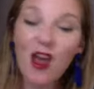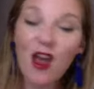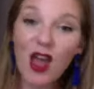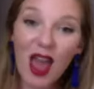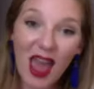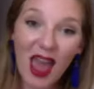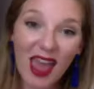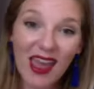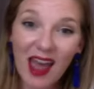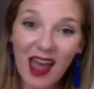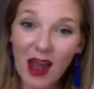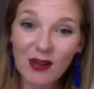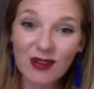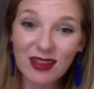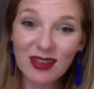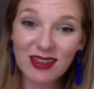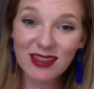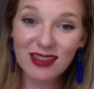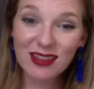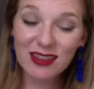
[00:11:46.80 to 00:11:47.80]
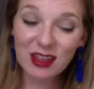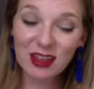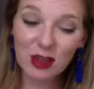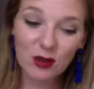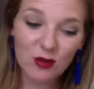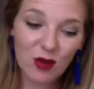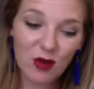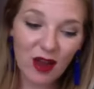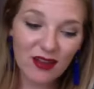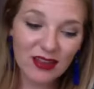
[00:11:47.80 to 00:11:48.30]
Hey, I really think that
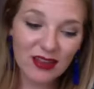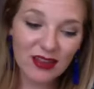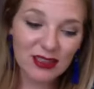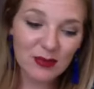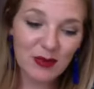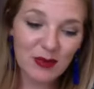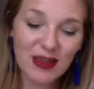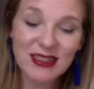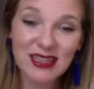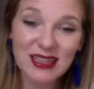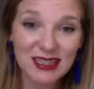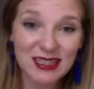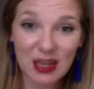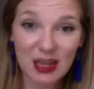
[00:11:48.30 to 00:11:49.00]
you'd rock this business.